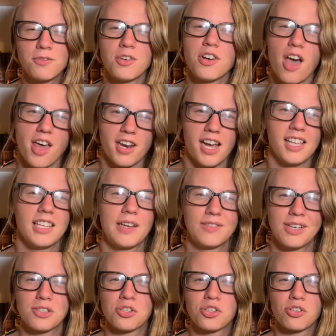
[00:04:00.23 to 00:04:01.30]
Renata. I loved
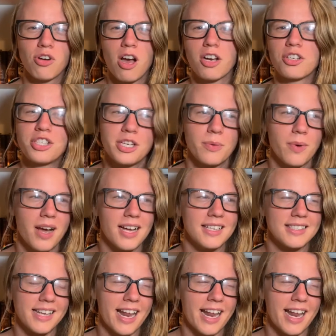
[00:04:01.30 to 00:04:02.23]
how strong she was,